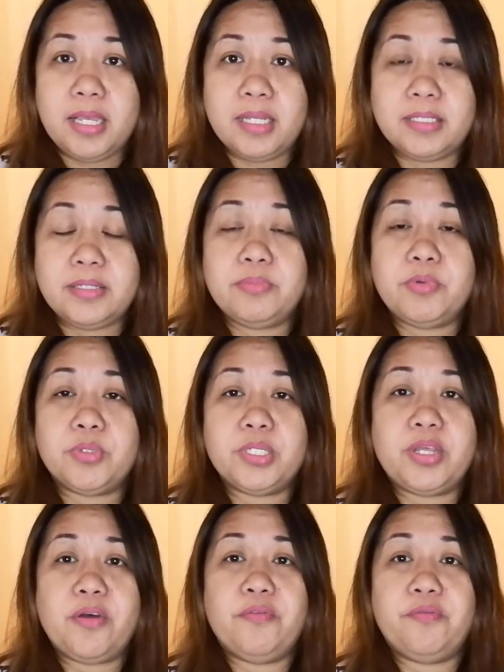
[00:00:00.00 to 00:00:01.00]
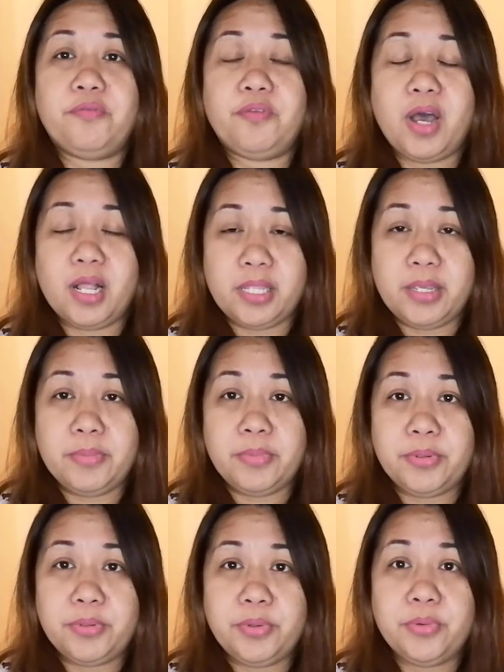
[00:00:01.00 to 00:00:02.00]
is the most
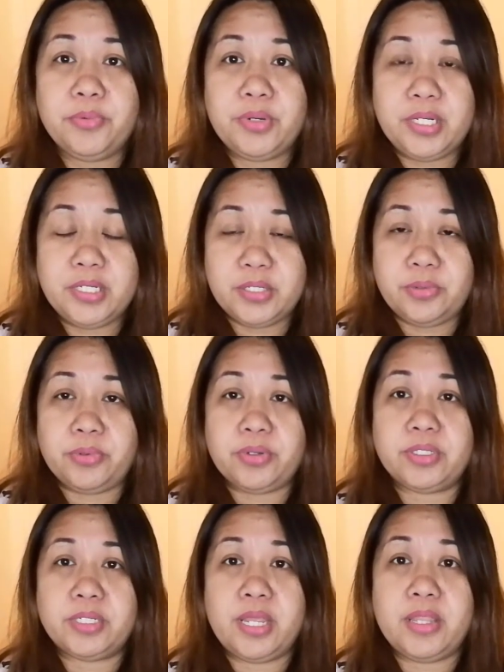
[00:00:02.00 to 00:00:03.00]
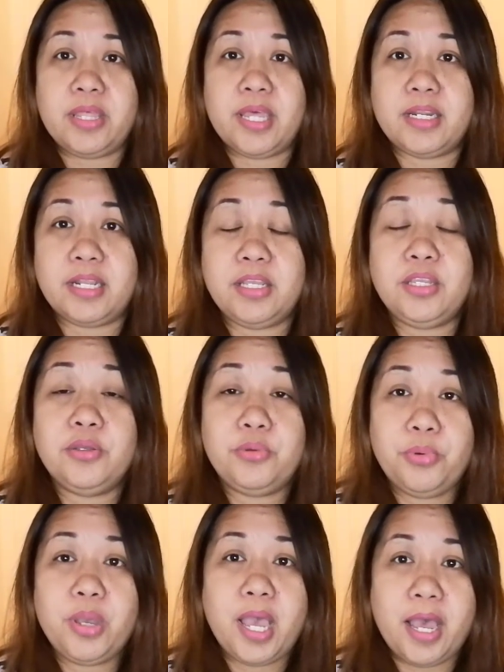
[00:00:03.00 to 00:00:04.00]
valuable resource that
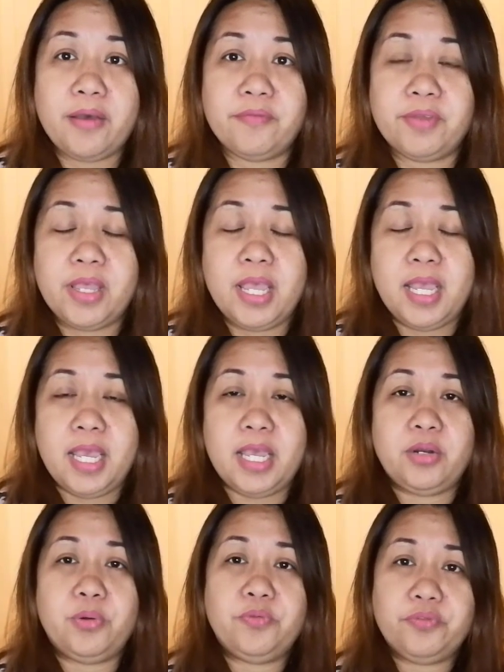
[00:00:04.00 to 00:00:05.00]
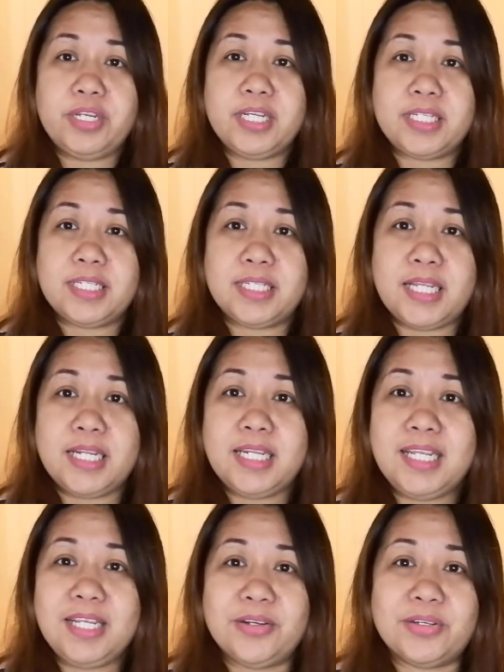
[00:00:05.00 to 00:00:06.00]
you have, and
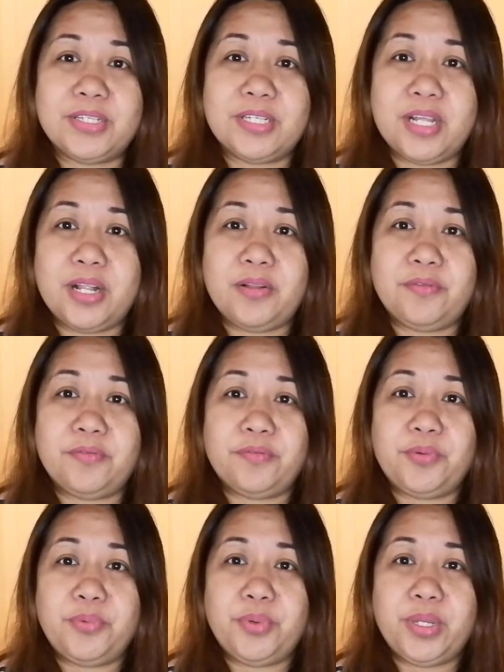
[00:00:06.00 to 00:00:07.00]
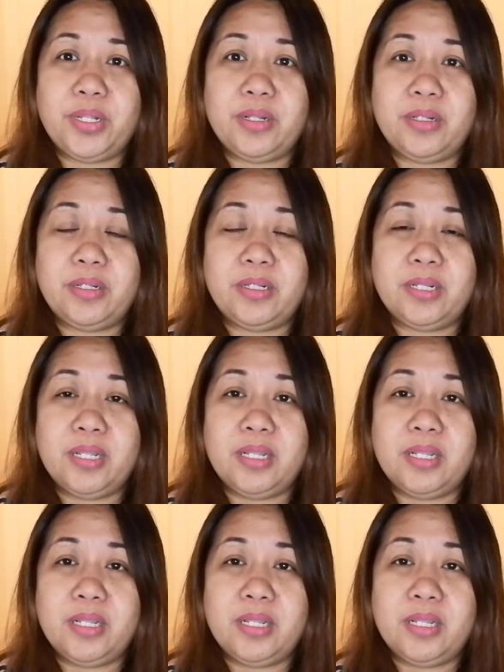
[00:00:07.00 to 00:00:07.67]
overextending yourself will